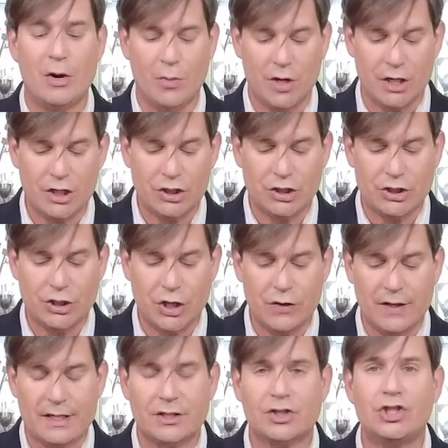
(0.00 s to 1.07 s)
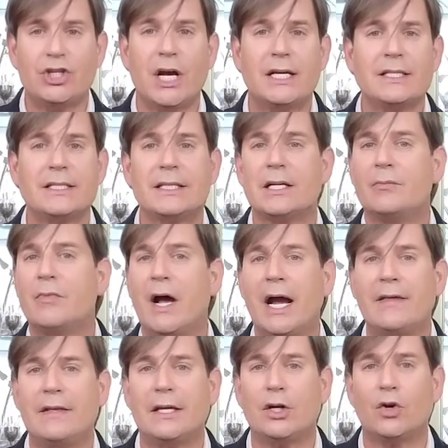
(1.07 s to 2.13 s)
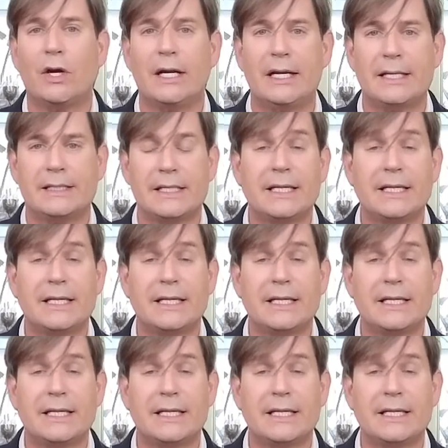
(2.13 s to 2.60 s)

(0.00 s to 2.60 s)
we're gonna stir this just to combine the ingredients